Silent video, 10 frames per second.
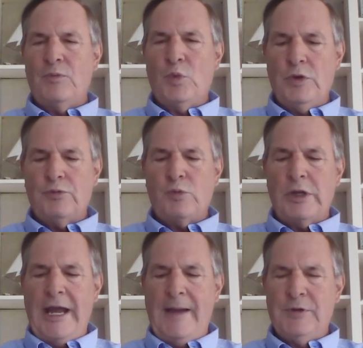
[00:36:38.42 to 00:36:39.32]

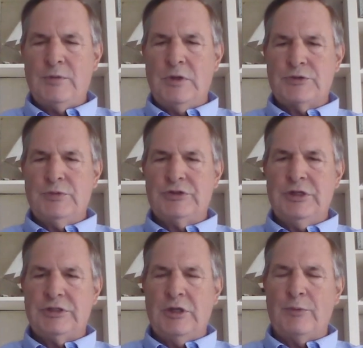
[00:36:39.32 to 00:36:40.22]
what happened was
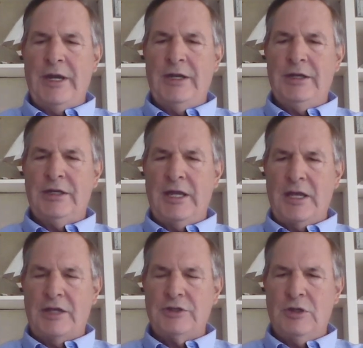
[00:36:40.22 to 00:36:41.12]
that Randy and I
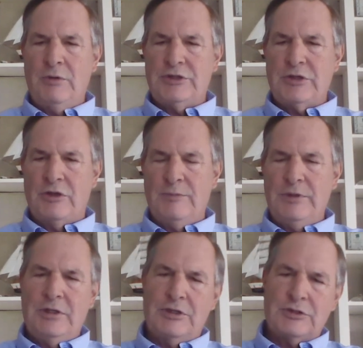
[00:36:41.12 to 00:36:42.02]
got to know each other
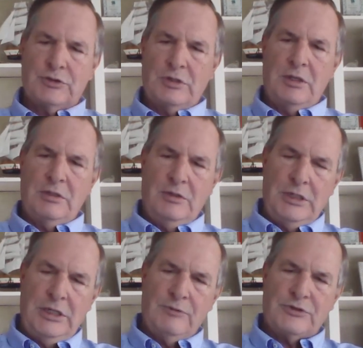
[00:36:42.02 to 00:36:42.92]
because
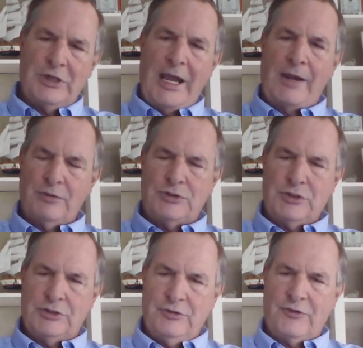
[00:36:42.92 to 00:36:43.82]
he was an
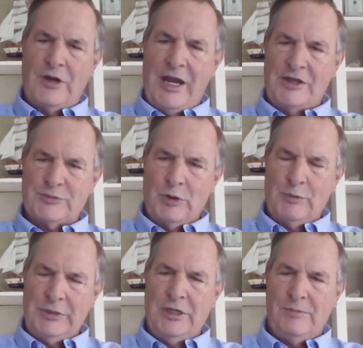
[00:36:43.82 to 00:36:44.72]
acquisition for Hasbro
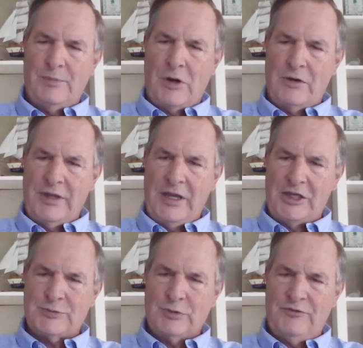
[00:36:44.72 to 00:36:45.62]
and became part of the
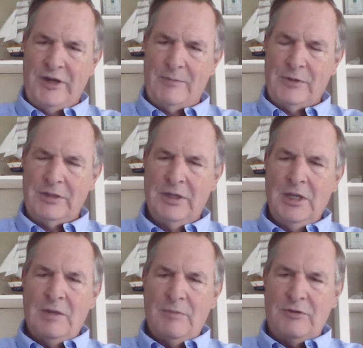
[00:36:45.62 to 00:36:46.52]
Hasbro family.
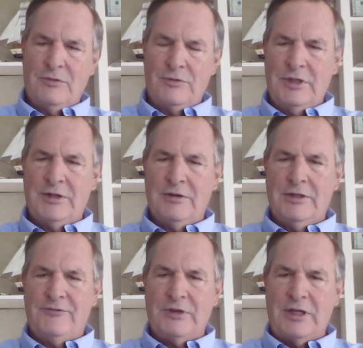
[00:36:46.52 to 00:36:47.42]
But
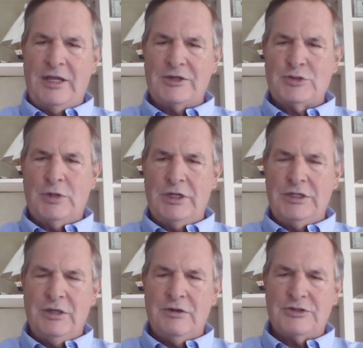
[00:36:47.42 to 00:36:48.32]
literally for the last 20
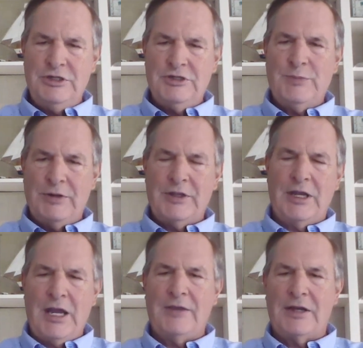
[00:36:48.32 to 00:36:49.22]
years, he's been the
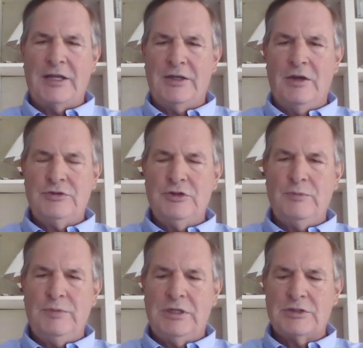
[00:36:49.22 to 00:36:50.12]
guy that I go to
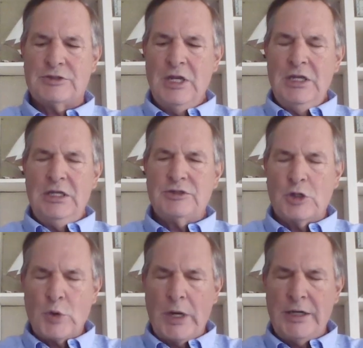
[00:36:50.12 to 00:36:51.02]
because he's a
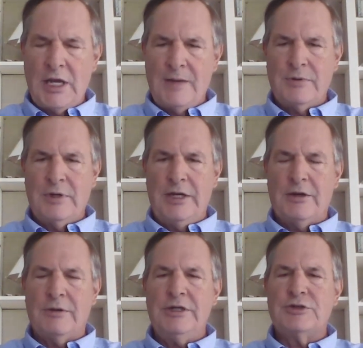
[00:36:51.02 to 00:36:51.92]
great
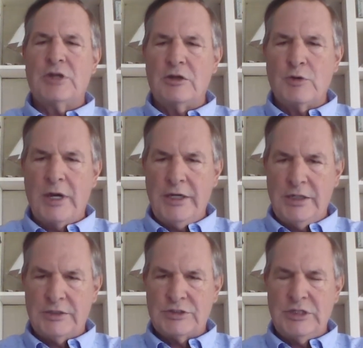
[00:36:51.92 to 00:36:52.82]
operator. He's got great
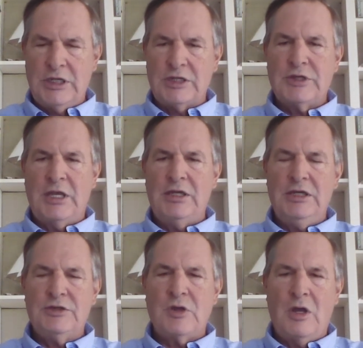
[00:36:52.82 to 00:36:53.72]
instincts, and
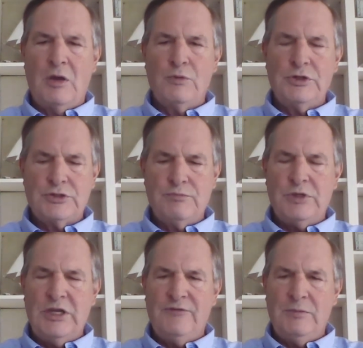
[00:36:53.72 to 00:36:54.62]
he's always
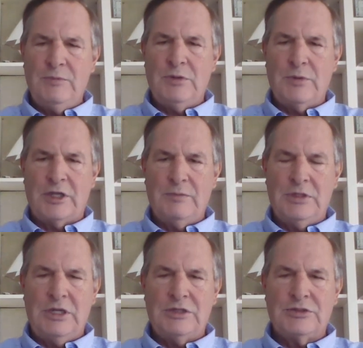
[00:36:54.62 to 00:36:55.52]
giving me
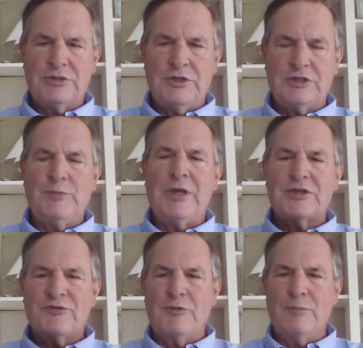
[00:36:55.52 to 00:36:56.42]
recommendations that's
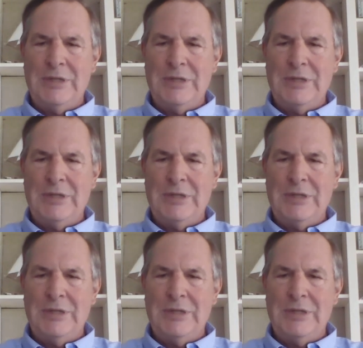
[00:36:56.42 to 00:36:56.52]
best for